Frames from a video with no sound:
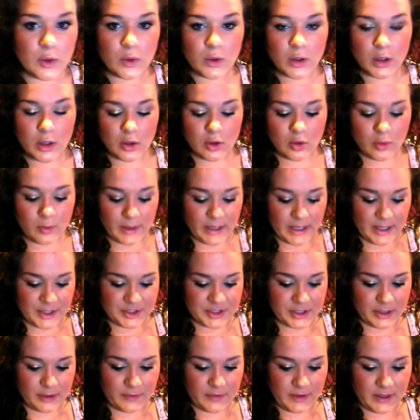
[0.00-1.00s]
Globe
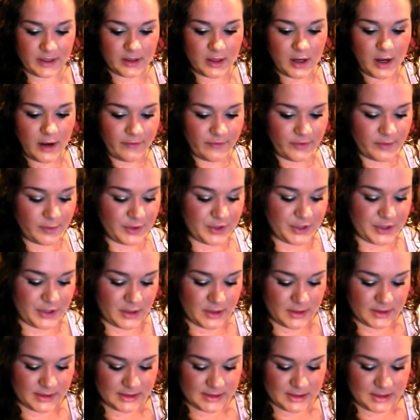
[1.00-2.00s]
eyeshadow thing, not from
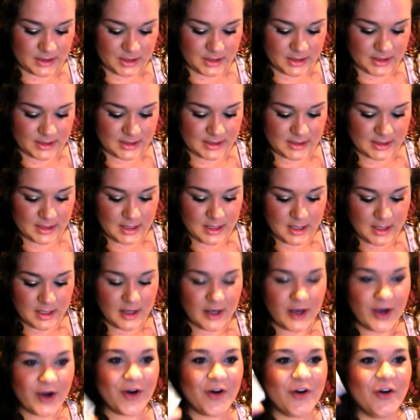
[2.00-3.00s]
returns. This is just,
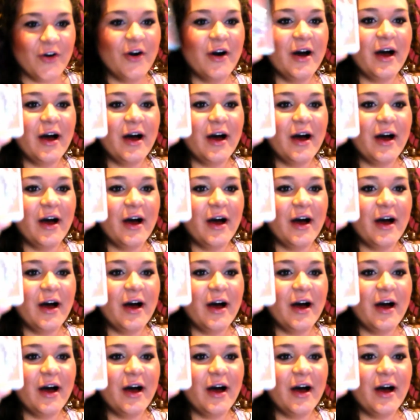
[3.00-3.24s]
oh,